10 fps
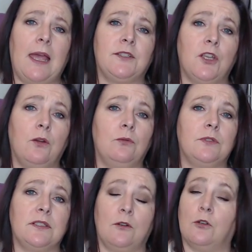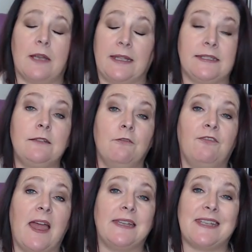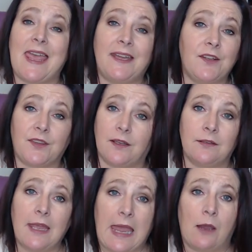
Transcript: I didn't find anything